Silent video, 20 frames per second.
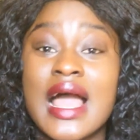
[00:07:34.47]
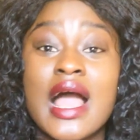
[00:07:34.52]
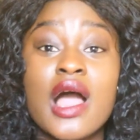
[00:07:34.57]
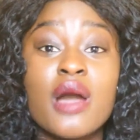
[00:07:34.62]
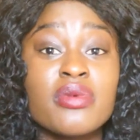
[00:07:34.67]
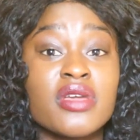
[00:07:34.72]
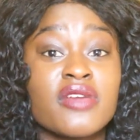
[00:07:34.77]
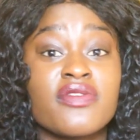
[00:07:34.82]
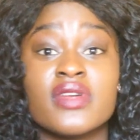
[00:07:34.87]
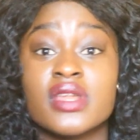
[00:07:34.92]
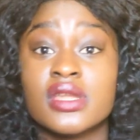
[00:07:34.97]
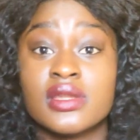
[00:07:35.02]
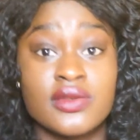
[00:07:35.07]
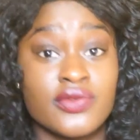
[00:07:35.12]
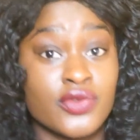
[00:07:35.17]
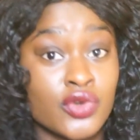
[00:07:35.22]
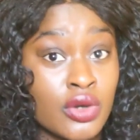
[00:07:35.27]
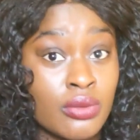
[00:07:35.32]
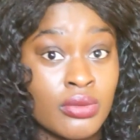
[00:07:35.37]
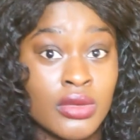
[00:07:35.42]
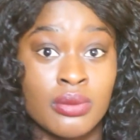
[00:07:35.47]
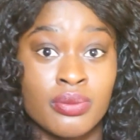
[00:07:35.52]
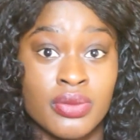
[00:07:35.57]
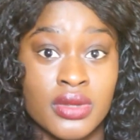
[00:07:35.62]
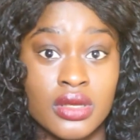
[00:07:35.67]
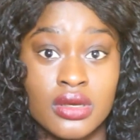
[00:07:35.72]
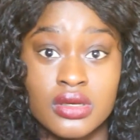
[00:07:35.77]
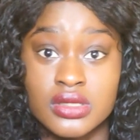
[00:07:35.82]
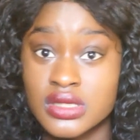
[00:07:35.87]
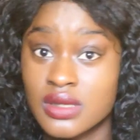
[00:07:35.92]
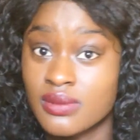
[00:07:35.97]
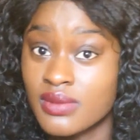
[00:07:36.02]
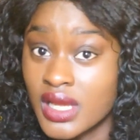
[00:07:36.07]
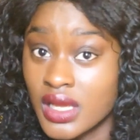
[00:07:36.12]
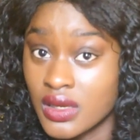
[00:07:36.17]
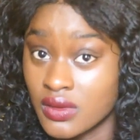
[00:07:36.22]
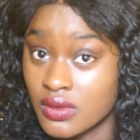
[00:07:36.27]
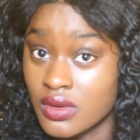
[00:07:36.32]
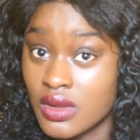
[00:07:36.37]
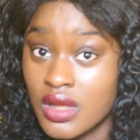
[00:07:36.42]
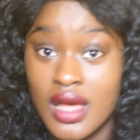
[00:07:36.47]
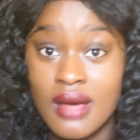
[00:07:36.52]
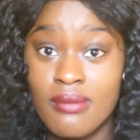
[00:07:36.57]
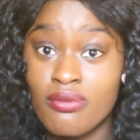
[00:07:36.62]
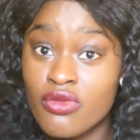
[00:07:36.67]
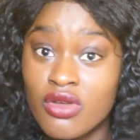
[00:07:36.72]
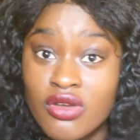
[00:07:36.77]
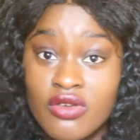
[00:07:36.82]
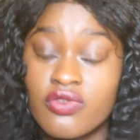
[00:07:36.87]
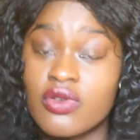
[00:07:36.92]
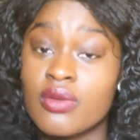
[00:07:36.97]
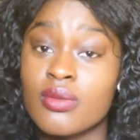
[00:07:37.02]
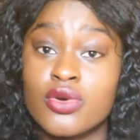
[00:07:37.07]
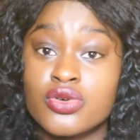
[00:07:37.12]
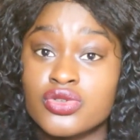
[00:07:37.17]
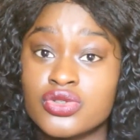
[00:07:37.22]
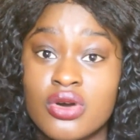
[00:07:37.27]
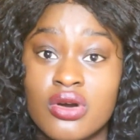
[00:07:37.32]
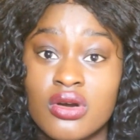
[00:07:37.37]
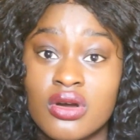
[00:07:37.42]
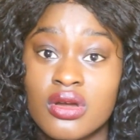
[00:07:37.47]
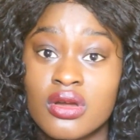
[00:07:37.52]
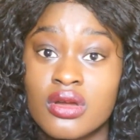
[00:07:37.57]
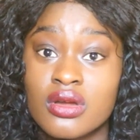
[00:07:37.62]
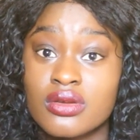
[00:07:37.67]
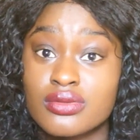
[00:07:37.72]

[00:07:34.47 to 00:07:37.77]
I'll be offended if you got me a B, because I'm like, I'm not a female dog.